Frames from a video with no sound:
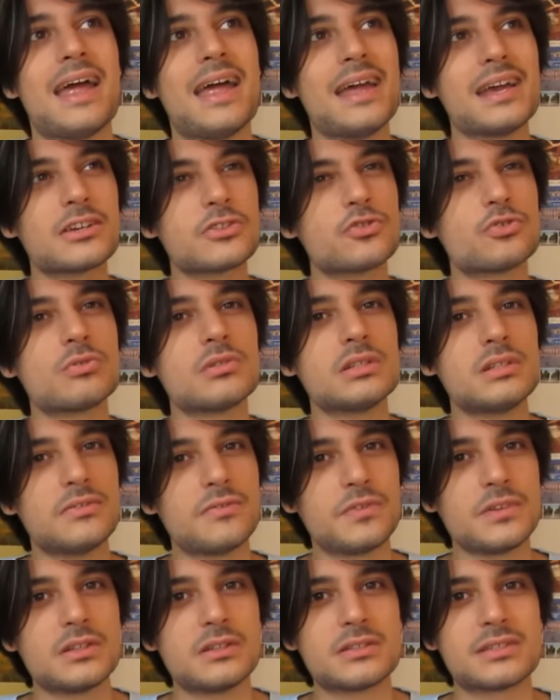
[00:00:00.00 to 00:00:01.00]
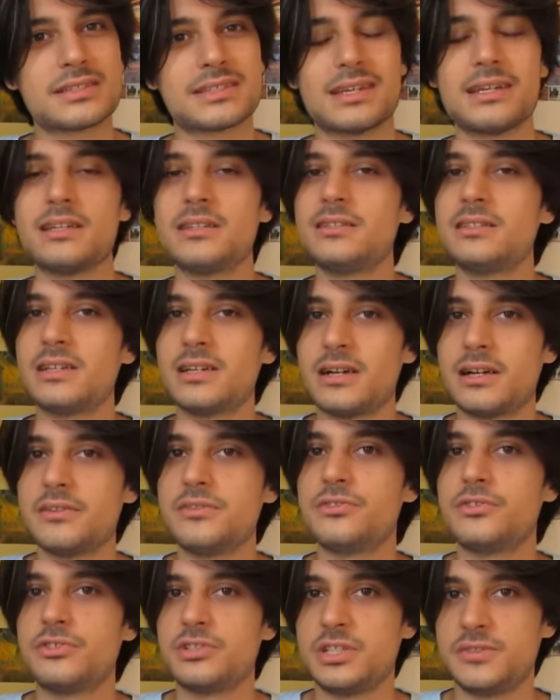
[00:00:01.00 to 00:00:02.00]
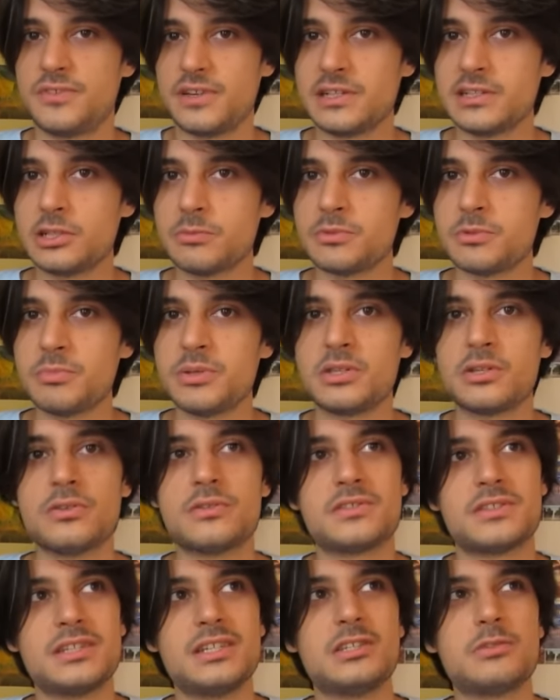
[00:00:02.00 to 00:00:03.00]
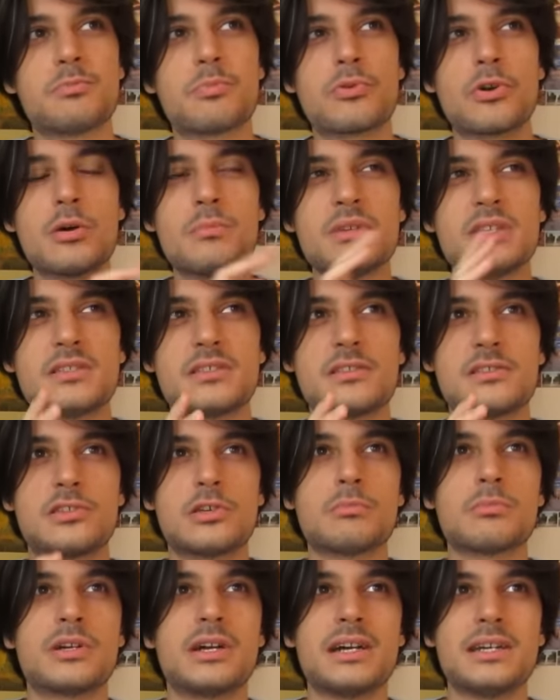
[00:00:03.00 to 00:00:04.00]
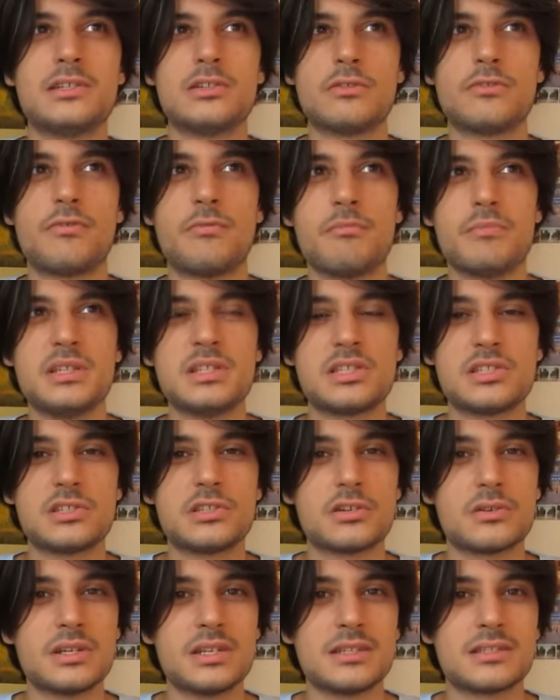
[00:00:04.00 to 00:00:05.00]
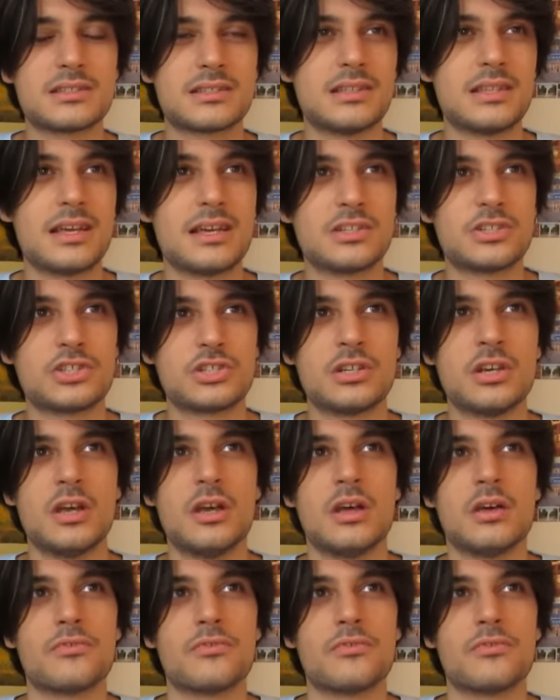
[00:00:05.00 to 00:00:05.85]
actually feels kinda underdeveloped because it promised some kind of mystery slash